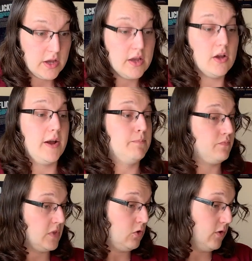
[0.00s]
All right,
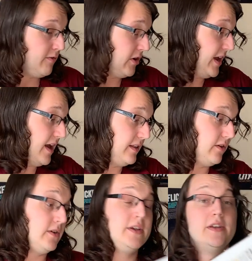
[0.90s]
cool, I've already got it
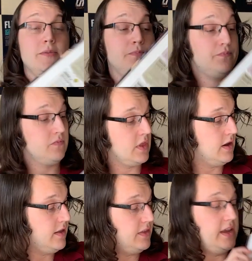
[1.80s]
there.
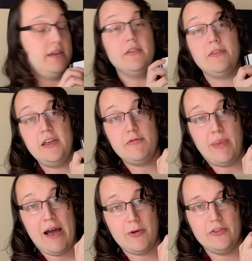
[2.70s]
The Thief
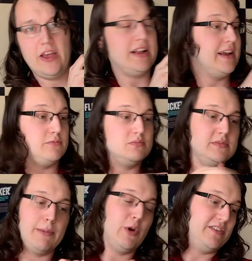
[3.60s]
Power Set.
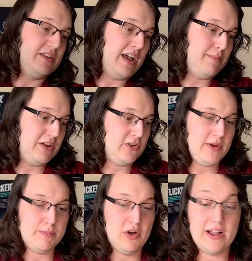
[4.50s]
I'm wasting time by showing
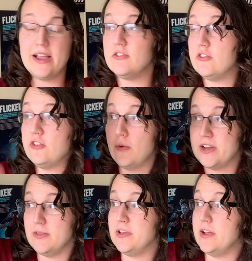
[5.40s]
the book. I can just show it
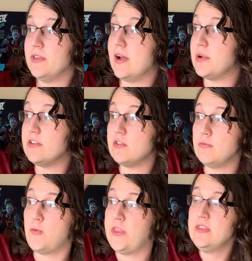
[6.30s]
in the video there. I'm going to
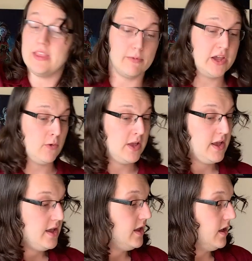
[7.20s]
just, there we go.
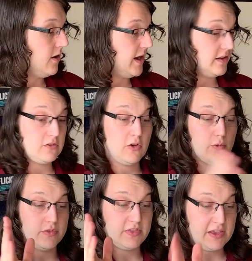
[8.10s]
All right, so
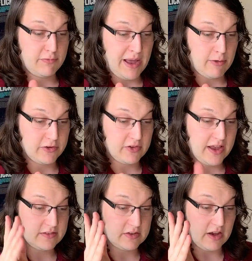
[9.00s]
Thief Power
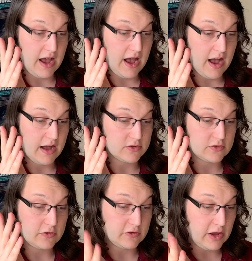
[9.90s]
Set.
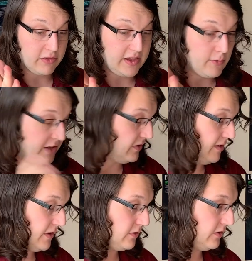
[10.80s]
Stealthy, when a
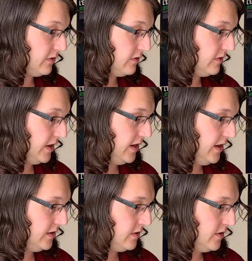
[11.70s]
thief enters the scene.